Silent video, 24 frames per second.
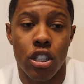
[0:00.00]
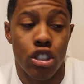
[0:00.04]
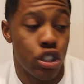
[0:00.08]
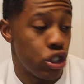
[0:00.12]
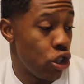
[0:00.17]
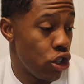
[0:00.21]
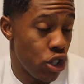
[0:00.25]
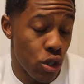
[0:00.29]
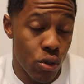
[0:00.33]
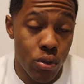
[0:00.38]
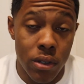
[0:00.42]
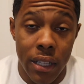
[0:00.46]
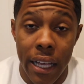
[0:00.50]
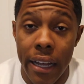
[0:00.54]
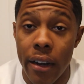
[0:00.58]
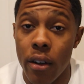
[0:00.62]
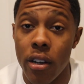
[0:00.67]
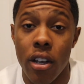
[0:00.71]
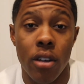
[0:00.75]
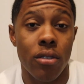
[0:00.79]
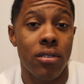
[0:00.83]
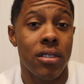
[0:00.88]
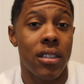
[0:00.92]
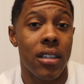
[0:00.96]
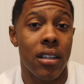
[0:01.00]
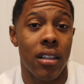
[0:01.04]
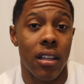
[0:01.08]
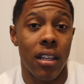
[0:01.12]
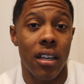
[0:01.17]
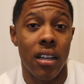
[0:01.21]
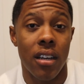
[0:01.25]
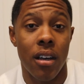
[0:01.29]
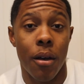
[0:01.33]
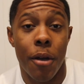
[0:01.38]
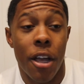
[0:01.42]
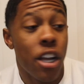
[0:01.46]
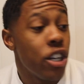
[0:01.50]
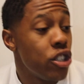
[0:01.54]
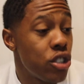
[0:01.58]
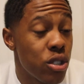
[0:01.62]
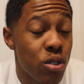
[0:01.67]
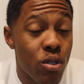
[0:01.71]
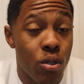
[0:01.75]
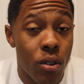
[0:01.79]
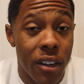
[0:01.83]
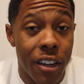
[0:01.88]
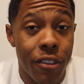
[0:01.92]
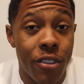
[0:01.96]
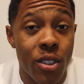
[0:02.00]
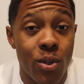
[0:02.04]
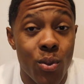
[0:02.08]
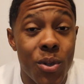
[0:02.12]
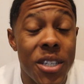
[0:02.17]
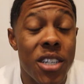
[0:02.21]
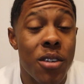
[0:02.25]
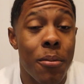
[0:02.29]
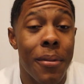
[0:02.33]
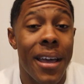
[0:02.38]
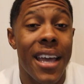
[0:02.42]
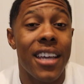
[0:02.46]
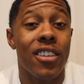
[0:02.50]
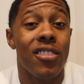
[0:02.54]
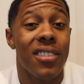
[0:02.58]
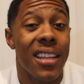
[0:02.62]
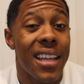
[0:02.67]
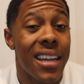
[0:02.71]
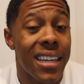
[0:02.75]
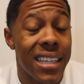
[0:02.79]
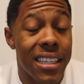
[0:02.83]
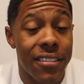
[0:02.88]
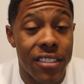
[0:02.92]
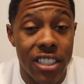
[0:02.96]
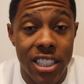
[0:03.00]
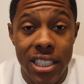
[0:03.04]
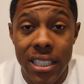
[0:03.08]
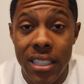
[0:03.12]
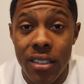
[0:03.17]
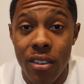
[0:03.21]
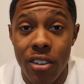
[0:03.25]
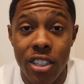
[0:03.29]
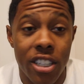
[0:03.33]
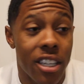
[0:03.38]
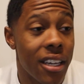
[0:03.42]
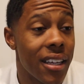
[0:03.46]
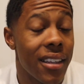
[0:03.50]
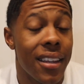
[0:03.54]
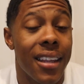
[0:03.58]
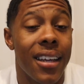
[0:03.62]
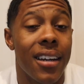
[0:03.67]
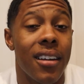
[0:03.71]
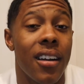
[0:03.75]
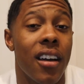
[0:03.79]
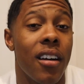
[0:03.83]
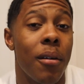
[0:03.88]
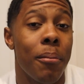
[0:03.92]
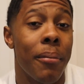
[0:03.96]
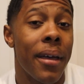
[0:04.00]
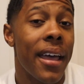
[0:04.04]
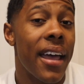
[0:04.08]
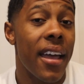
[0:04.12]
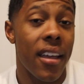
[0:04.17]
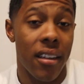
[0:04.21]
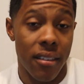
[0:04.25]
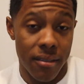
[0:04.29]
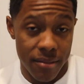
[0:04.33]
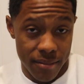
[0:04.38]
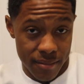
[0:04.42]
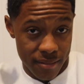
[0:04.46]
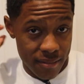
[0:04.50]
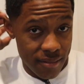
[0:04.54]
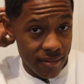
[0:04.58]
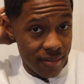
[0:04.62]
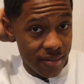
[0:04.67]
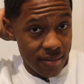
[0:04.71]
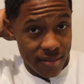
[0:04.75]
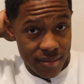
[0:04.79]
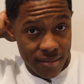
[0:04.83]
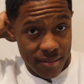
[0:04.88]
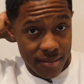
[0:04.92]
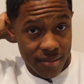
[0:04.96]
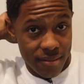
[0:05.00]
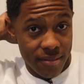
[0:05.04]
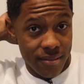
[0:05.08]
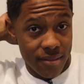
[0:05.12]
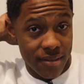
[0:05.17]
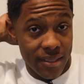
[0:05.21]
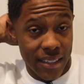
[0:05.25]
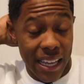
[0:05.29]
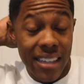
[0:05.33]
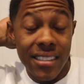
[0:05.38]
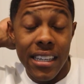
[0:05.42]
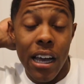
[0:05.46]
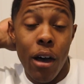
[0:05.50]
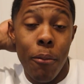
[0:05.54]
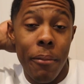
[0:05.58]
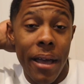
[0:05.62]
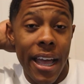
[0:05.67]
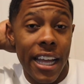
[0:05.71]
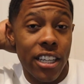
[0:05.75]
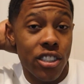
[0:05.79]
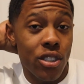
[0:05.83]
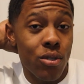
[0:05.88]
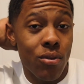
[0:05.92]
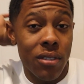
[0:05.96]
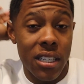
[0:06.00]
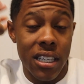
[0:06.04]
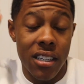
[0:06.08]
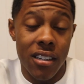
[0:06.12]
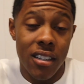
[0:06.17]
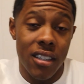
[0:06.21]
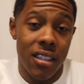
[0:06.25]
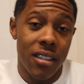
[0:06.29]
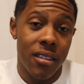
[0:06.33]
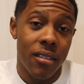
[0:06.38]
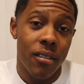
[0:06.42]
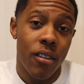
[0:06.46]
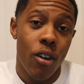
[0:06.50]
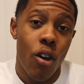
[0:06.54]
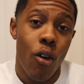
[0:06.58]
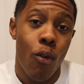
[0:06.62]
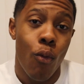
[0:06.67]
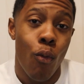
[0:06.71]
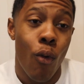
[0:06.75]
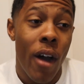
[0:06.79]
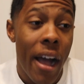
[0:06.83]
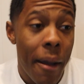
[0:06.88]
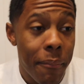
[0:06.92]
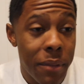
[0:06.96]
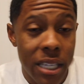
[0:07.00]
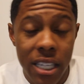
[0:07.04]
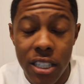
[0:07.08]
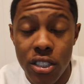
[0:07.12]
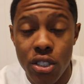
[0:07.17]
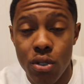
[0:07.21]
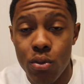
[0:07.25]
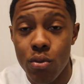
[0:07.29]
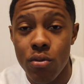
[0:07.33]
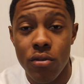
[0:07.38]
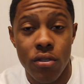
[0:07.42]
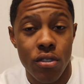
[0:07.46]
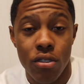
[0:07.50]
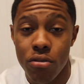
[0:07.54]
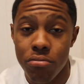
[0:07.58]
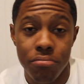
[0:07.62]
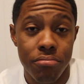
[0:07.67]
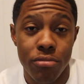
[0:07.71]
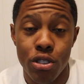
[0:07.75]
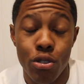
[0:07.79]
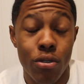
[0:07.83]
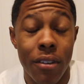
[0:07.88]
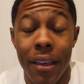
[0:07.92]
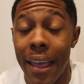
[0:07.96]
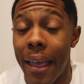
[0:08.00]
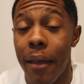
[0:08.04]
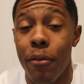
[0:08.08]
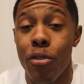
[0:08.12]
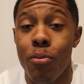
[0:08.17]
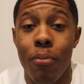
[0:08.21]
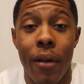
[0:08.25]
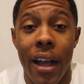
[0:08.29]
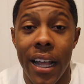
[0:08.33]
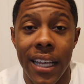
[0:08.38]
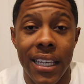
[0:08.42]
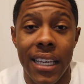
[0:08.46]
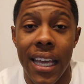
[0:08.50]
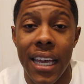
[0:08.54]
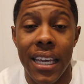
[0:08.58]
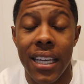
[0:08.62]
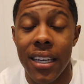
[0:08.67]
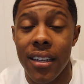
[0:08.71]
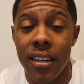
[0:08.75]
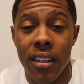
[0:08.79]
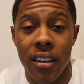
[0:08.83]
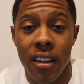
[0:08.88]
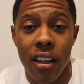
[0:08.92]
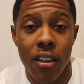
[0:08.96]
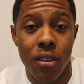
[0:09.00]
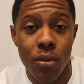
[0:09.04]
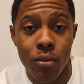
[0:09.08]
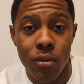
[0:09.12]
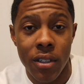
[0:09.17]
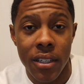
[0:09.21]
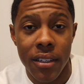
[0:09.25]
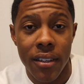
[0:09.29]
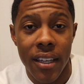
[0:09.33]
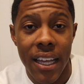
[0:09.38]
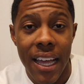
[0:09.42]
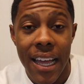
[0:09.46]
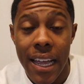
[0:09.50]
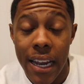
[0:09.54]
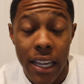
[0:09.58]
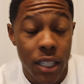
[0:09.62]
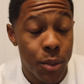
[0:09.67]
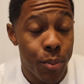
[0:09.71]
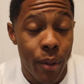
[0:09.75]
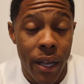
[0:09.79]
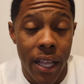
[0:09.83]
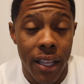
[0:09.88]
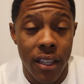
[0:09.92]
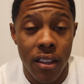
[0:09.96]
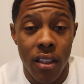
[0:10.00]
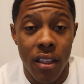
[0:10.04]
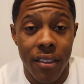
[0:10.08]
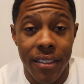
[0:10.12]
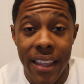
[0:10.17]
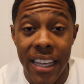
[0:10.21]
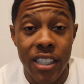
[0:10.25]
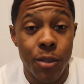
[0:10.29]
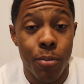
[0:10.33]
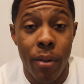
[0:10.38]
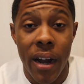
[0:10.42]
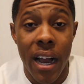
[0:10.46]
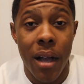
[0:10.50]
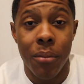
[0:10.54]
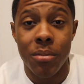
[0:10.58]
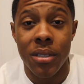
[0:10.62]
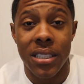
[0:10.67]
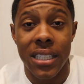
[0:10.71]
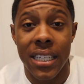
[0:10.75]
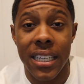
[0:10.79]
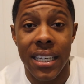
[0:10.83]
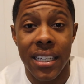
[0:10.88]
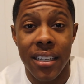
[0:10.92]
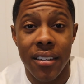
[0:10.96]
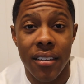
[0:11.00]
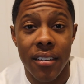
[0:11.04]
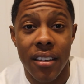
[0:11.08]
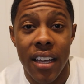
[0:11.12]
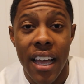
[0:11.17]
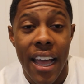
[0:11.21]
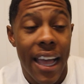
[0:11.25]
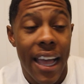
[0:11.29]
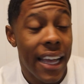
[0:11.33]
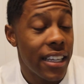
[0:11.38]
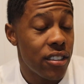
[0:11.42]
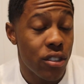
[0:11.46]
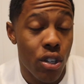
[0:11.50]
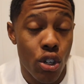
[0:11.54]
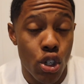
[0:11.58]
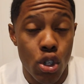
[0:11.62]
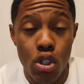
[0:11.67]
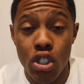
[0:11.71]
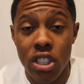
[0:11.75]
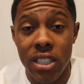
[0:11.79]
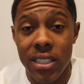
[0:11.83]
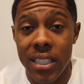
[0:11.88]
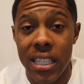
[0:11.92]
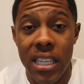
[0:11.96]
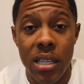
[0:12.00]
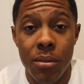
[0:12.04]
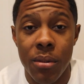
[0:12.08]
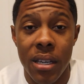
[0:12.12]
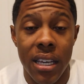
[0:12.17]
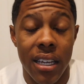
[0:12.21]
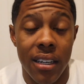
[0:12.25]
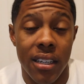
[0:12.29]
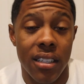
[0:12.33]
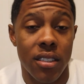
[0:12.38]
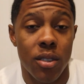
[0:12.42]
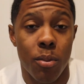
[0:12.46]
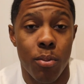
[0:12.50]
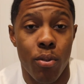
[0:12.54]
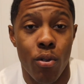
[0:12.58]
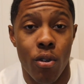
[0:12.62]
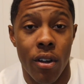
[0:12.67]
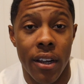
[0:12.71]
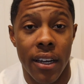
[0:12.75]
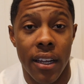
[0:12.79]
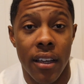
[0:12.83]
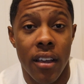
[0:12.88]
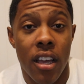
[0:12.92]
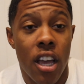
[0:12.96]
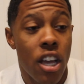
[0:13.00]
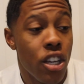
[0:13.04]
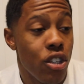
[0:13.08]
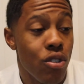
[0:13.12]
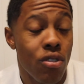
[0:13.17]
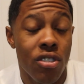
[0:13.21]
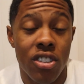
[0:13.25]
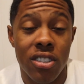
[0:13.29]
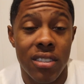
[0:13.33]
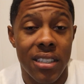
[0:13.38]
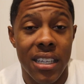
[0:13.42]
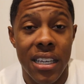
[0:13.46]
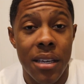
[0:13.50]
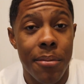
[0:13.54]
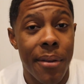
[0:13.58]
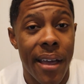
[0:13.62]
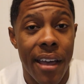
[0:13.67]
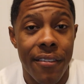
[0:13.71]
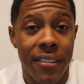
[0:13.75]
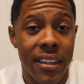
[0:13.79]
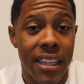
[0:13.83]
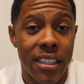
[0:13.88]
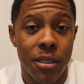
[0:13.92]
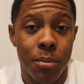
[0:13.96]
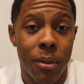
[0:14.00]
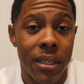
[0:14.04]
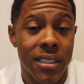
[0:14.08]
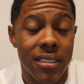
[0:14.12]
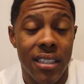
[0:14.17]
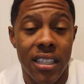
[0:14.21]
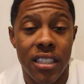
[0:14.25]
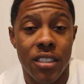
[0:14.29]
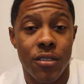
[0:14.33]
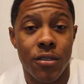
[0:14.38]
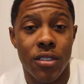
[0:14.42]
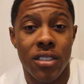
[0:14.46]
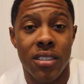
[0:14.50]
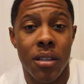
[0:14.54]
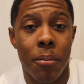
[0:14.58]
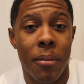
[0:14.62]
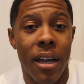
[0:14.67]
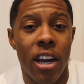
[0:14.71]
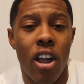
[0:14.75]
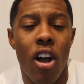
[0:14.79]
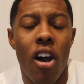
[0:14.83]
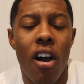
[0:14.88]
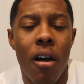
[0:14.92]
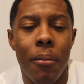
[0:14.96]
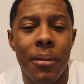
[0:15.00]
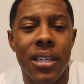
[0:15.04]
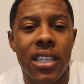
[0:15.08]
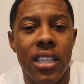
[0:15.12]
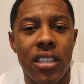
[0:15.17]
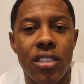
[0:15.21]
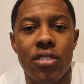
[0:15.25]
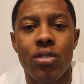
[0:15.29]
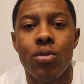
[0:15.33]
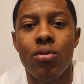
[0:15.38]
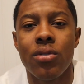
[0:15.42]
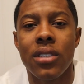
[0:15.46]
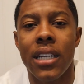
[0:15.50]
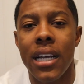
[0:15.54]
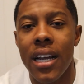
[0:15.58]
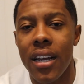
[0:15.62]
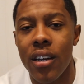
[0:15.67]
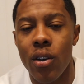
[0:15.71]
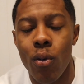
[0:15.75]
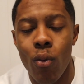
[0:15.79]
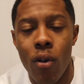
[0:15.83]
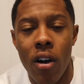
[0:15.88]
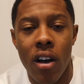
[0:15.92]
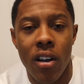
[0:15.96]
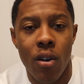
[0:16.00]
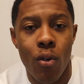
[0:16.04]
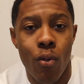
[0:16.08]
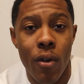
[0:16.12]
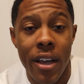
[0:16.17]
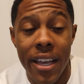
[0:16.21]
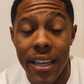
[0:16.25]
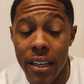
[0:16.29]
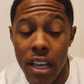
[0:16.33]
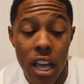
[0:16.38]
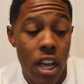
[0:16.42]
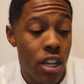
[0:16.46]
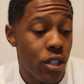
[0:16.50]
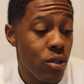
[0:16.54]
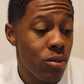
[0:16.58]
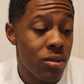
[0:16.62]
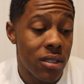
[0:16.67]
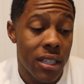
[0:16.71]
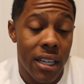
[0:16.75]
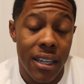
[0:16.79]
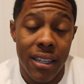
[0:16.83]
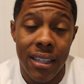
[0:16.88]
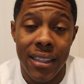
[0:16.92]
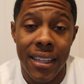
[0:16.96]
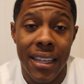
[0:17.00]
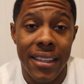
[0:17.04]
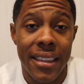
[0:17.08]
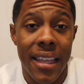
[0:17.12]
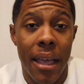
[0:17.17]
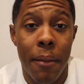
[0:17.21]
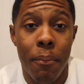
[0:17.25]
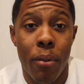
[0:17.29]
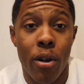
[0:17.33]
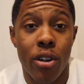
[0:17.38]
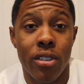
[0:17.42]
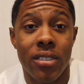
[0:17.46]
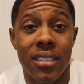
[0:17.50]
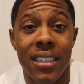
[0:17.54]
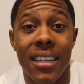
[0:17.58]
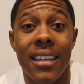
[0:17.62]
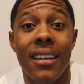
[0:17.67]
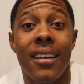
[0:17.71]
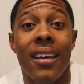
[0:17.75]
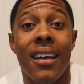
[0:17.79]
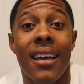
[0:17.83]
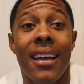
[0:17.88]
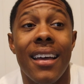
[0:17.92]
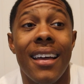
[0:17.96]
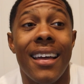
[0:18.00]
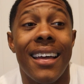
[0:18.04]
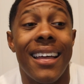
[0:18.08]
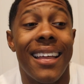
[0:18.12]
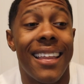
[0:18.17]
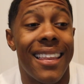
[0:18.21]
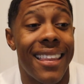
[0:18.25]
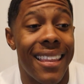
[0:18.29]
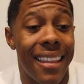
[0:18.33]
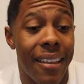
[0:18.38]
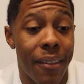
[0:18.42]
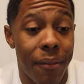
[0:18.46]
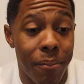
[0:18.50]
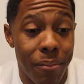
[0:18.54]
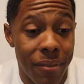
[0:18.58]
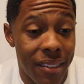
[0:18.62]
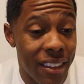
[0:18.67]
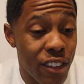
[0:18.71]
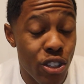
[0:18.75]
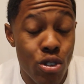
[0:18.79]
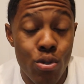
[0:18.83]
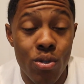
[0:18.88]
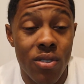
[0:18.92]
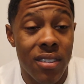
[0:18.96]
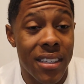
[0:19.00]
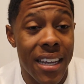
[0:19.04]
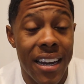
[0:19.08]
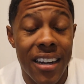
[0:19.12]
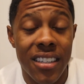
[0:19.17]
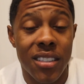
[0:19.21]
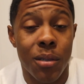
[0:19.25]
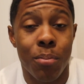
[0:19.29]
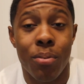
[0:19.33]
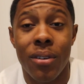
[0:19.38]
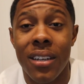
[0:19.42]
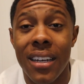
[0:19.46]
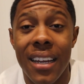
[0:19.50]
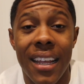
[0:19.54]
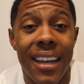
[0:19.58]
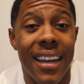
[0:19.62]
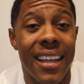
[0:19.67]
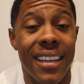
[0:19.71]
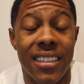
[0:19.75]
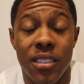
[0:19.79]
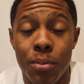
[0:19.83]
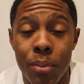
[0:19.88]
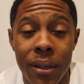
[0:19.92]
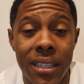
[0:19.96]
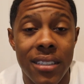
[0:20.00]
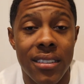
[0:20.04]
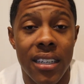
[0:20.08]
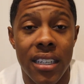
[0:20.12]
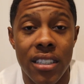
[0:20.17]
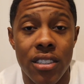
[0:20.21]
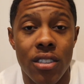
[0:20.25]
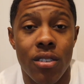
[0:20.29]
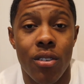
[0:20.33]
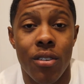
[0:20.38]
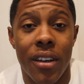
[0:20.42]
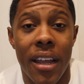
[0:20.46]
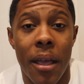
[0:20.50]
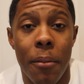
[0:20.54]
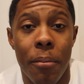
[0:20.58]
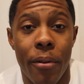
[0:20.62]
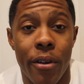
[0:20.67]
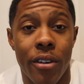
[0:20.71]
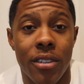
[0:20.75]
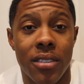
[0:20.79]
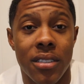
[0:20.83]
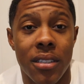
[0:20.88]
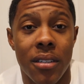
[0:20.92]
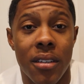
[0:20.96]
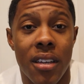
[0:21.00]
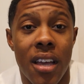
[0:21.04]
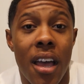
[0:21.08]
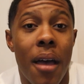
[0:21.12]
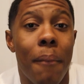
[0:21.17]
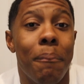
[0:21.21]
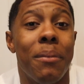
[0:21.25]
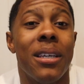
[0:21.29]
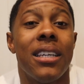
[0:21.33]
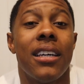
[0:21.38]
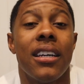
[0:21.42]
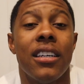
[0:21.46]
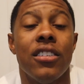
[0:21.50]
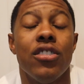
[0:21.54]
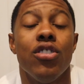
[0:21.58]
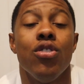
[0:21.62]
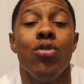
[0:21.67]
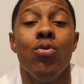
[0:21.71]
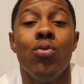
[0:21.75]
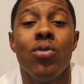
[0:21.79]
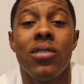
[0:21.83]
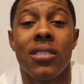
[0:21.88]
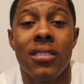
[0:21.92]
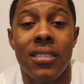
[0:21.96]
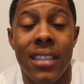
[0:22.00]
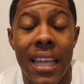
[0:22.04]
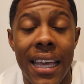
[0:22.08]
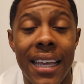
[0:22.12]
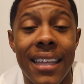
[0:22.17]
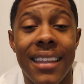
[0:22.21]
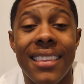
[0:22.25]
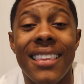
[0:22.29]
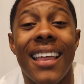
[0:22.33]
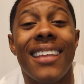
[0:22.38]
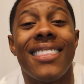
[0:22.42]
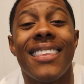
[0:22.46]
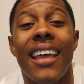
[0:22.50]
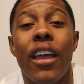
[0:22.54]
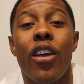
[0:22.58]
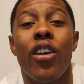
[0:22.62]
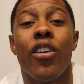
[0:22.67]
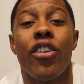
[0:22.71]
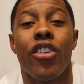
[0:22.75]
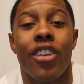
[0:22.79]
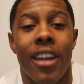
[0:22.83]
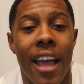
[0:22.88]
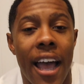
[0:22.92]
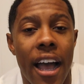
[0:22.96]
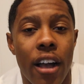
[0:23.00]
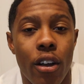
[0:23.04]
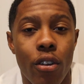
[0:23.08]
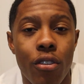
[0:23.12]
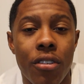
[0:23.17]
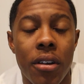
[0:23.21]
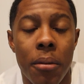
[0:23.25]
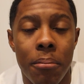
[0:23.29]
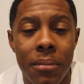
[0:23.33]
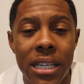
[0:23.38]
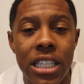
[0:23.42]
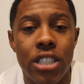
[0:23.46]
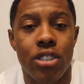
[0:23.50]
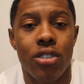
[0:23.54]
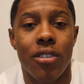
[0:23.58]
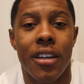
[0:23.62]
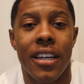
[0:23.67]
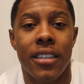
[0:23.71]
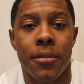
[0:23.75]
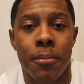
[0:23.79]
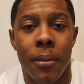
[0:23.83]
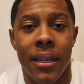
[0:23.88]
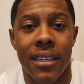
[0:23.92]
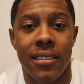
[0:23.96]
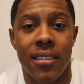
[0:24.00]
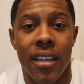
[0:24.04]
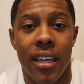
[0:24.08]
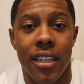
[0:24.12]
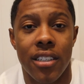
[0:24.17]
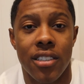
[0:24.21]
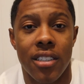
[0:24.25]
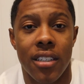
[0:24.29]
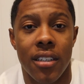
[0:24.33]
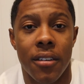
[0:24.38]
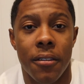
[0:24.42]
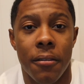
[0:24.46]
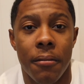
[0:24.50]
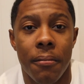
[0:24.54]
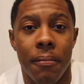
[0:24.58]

So you let her go to the club. Shoot, if it's real bad, you let her even cheat on you and let her come back. That's how bad you need her. Why? Because you, you can't. You probably can't get another one. That's probably that's probably it. And so you just keep getting disappointed. You just keep having expectations for somebody. All oh, because you scared to walk away. You scared to let that person. You scared to put an expectation on that person because you think that they're not going to meet your expectation.